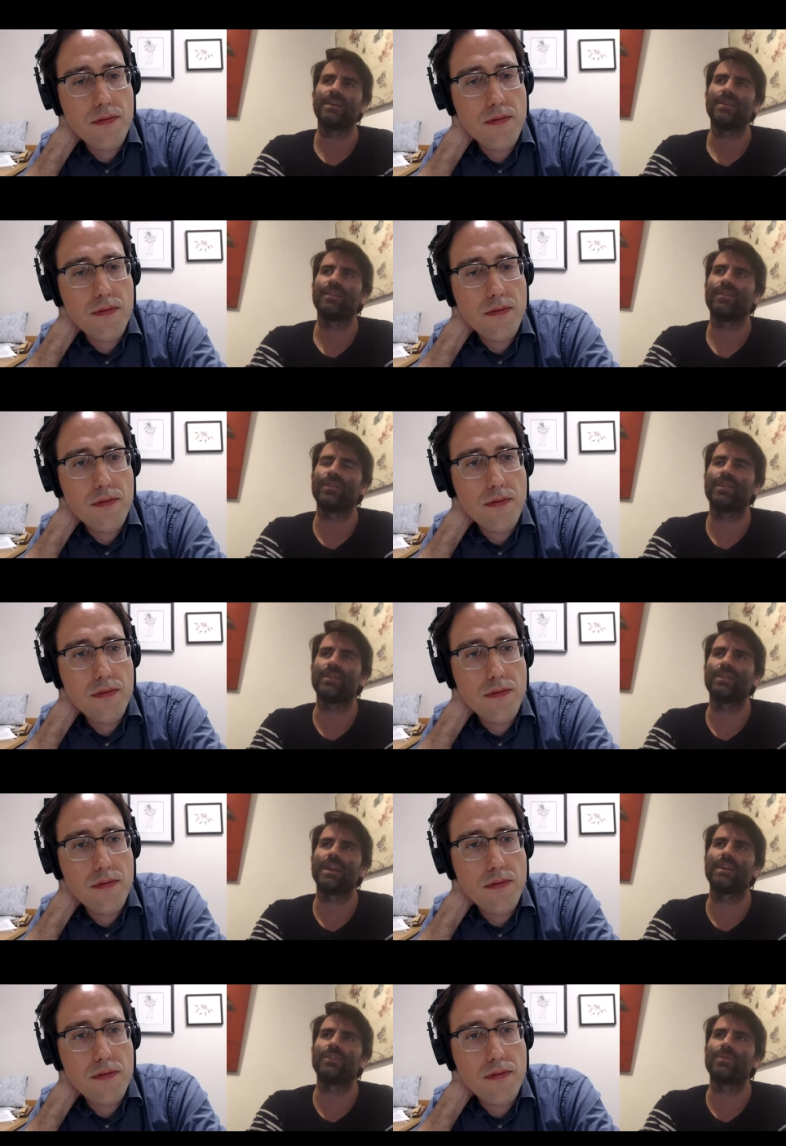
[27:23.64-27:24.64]
Speaker 1: for the
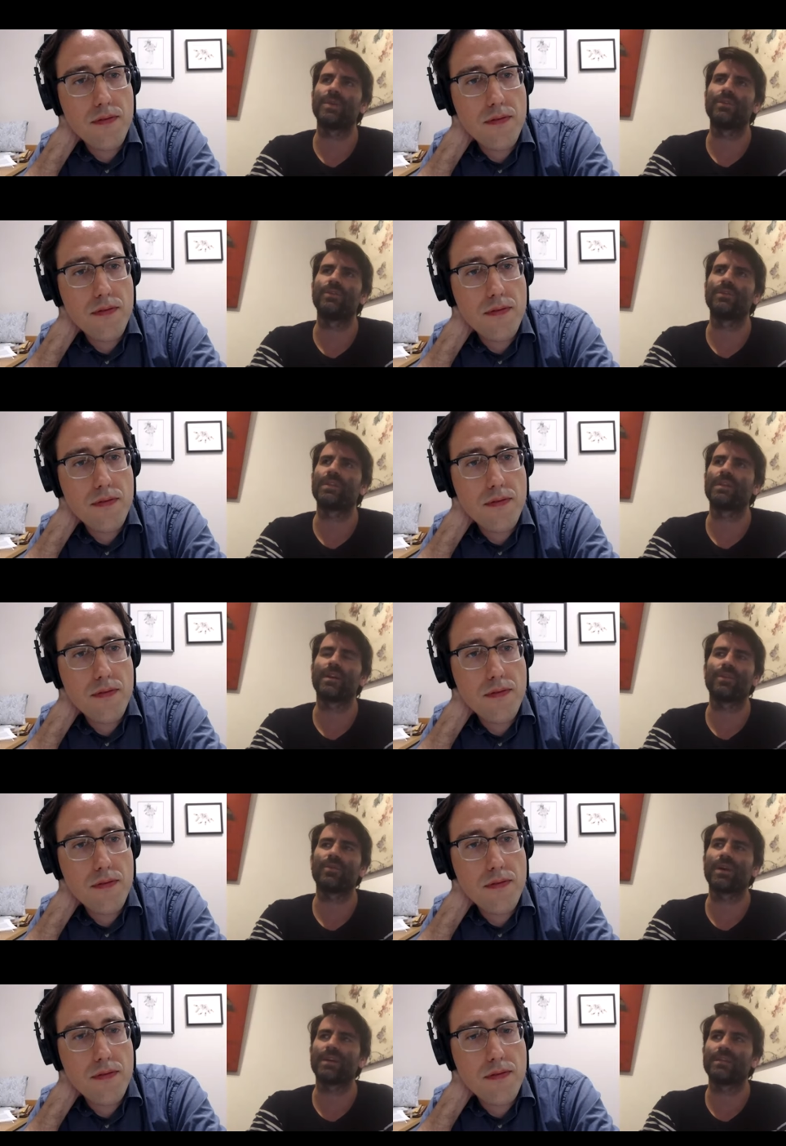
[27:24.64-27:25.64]
data to be used in other
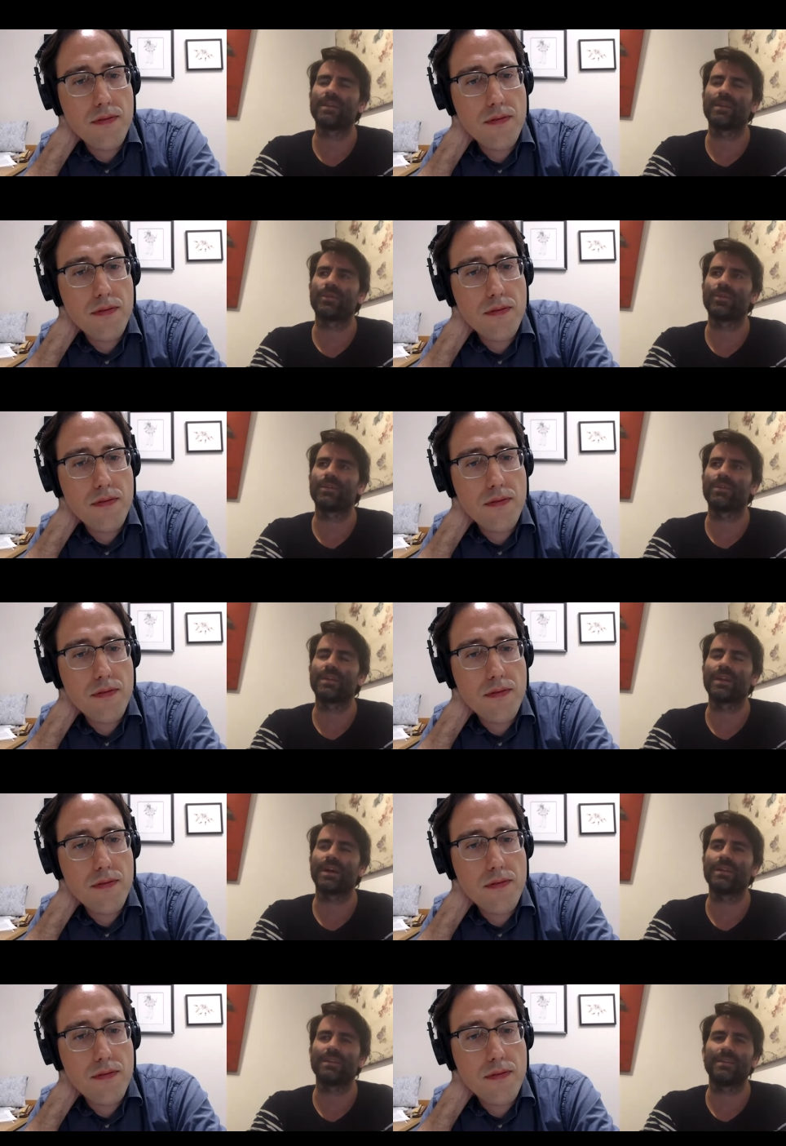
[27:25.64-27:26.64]
ways that were
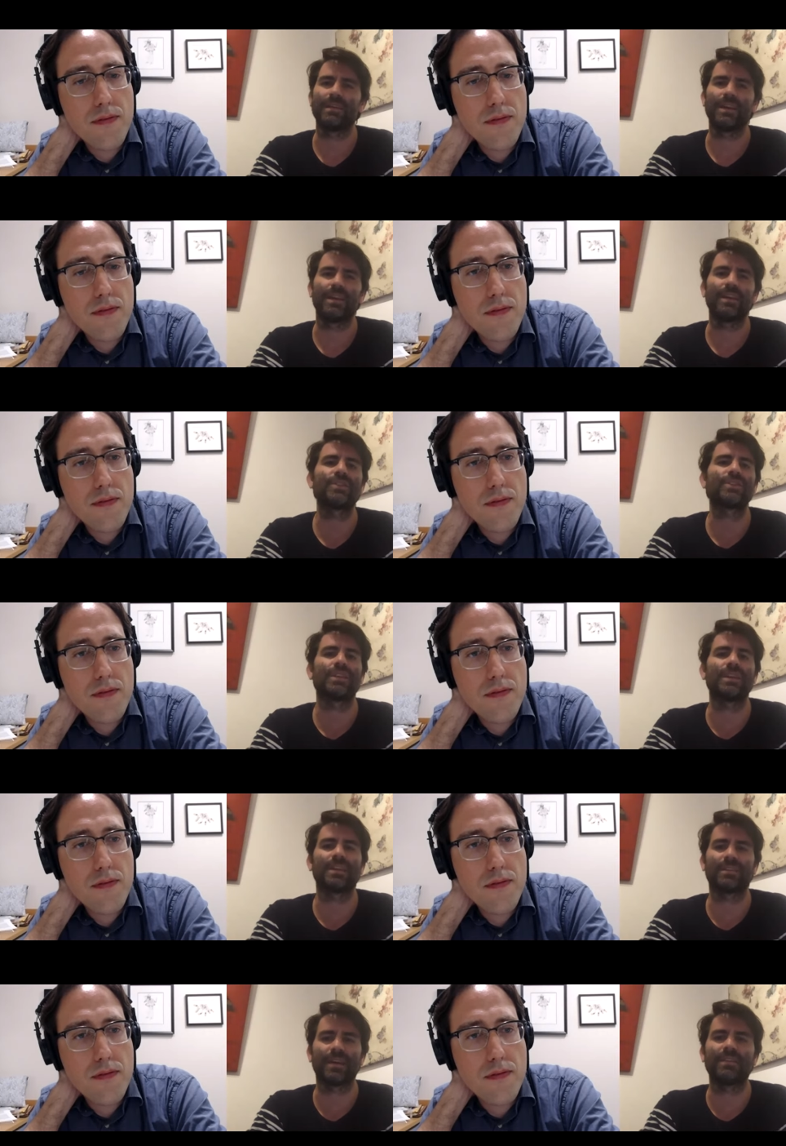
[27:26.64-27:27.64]
not initially
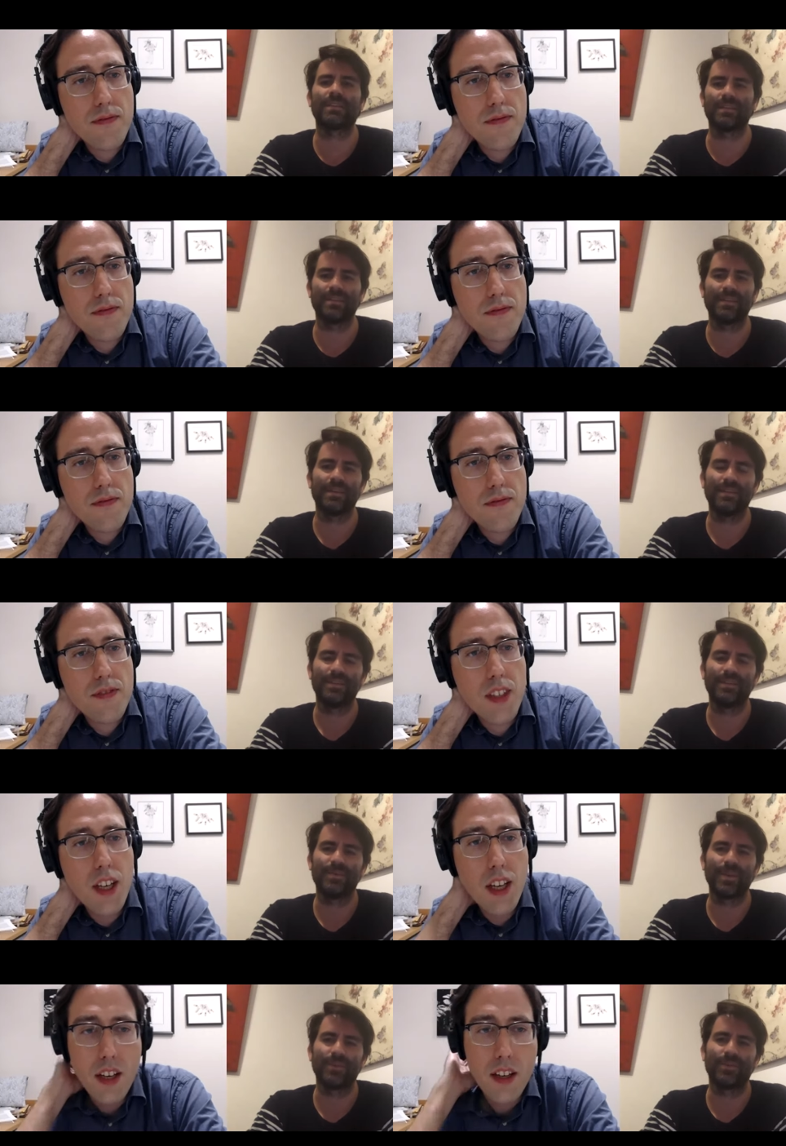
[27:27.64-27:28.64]
intended to
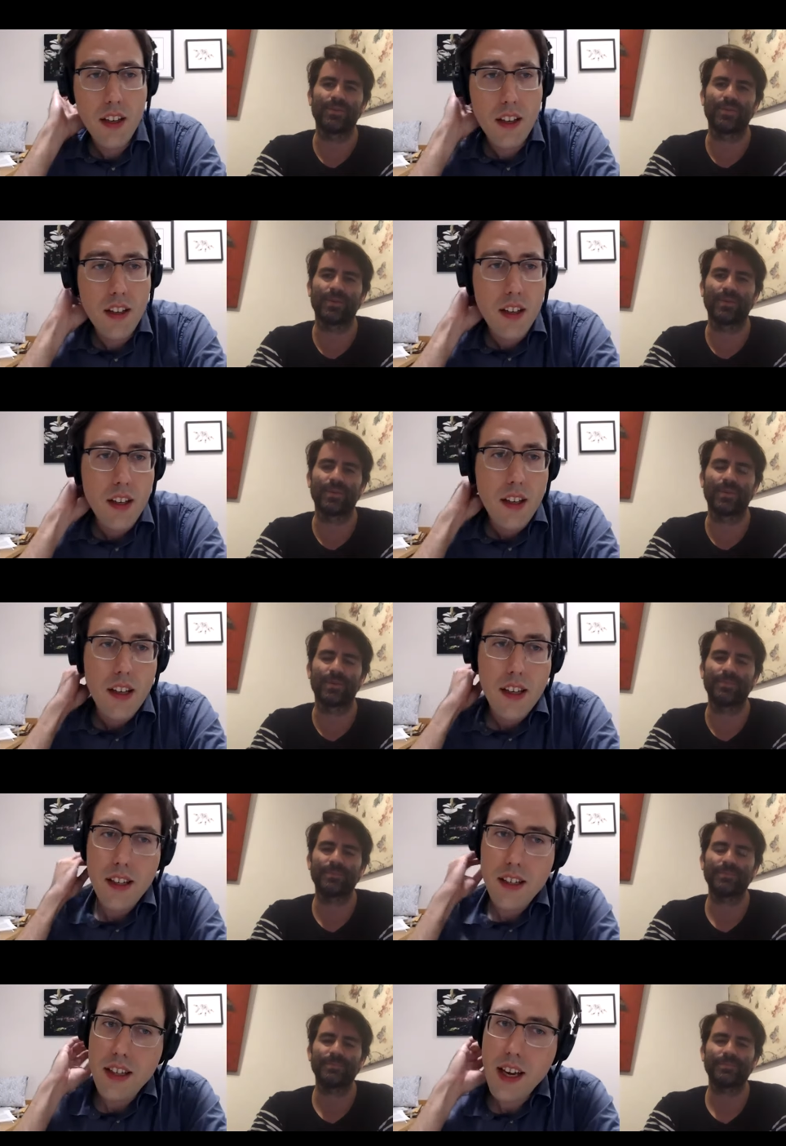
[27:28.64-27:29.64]
be used for. So
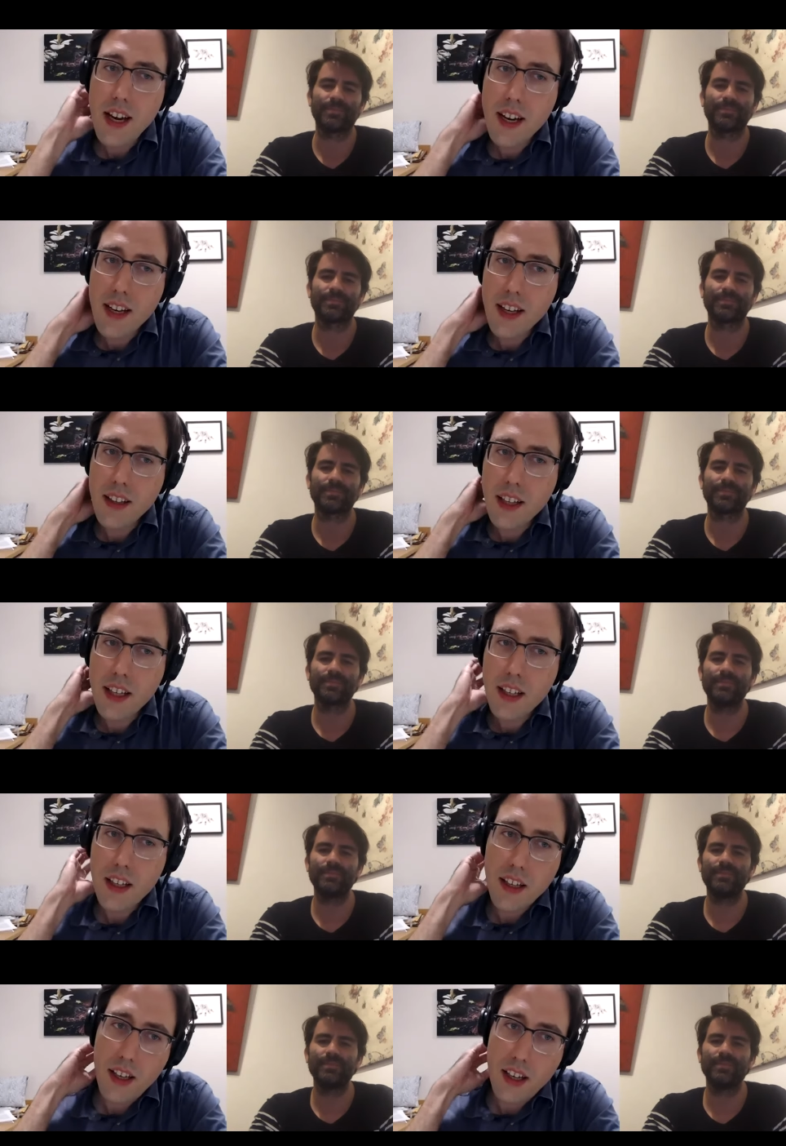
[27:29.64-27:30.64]
Speaker 2: yeah, it
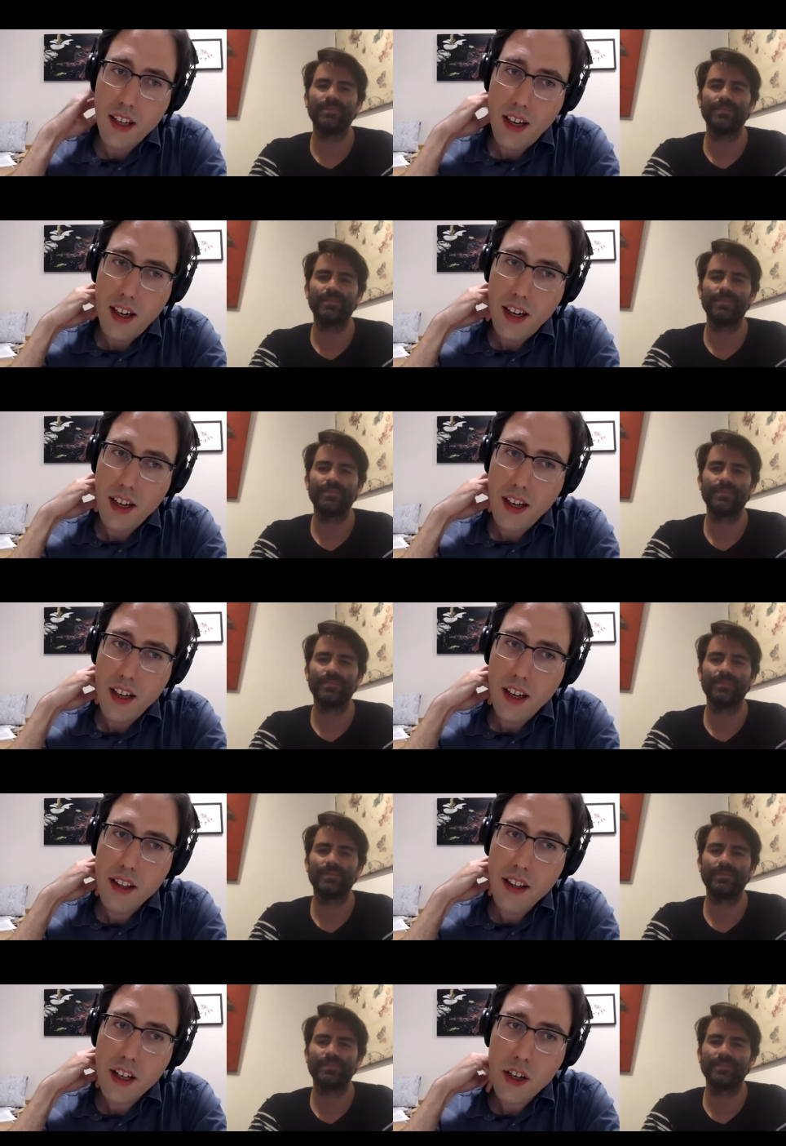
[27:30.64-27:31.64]
like it
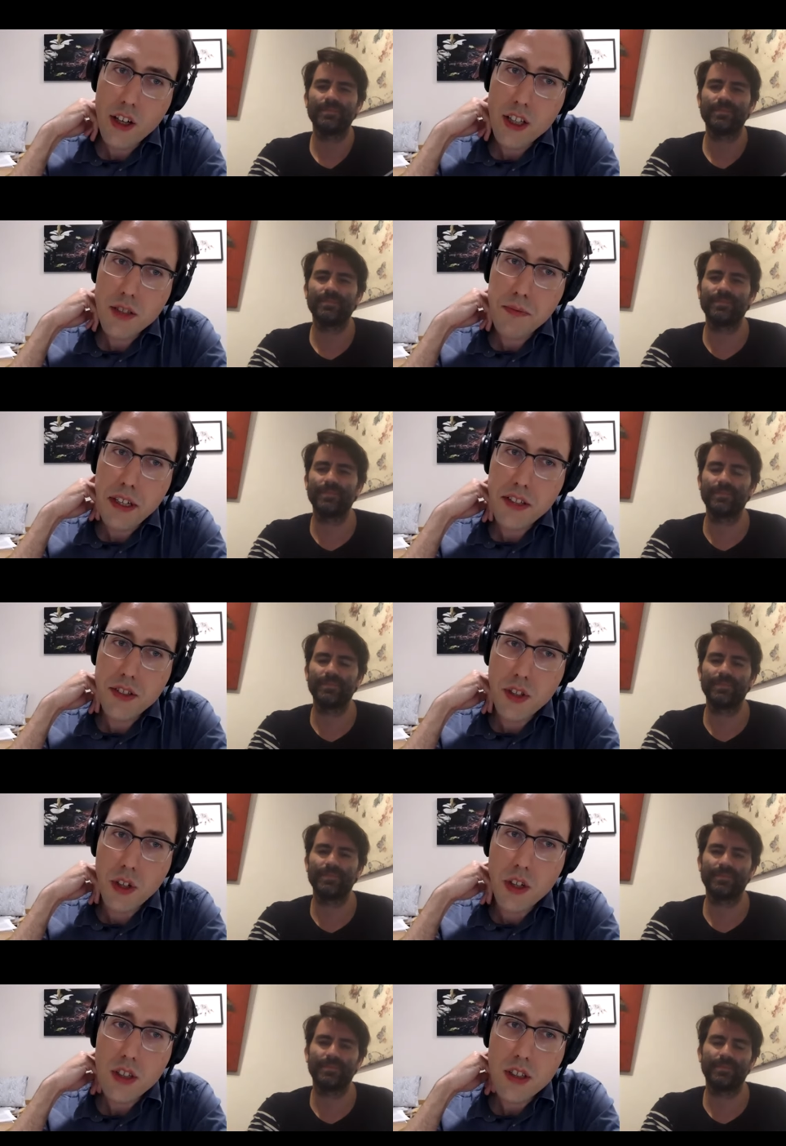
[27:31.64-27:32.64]
it like hurts my
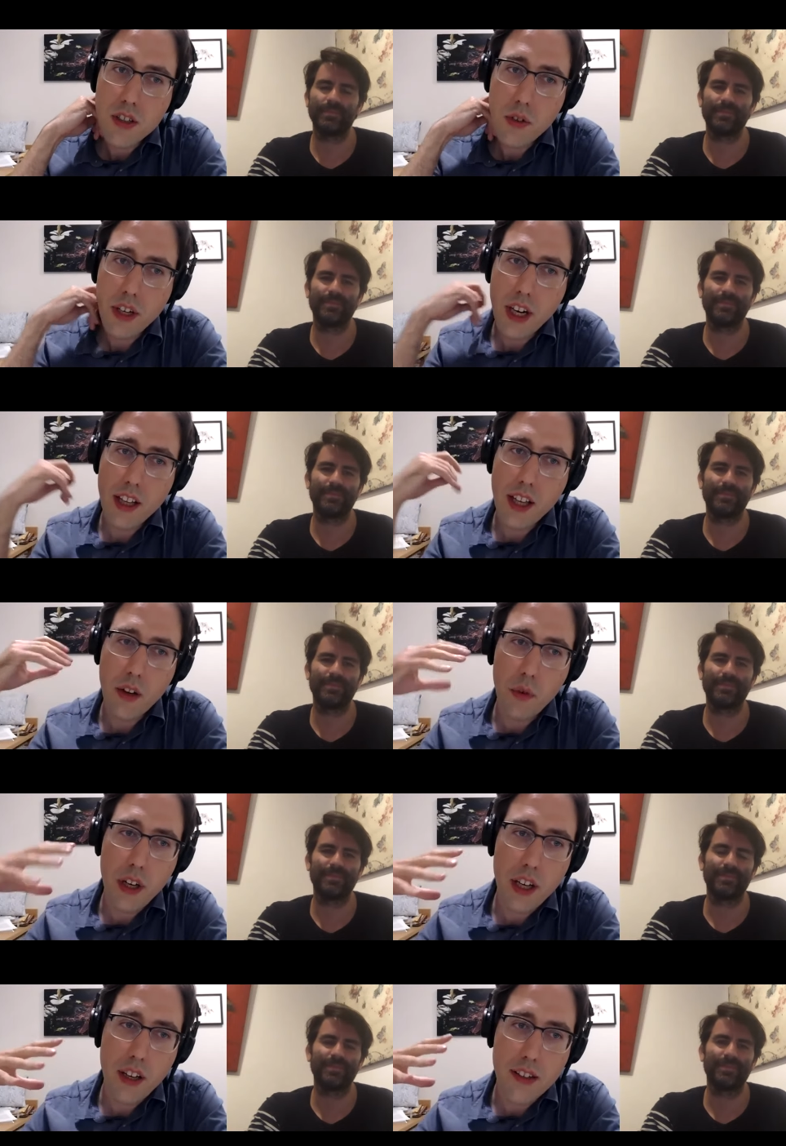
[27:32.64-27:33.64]
soul when I like read a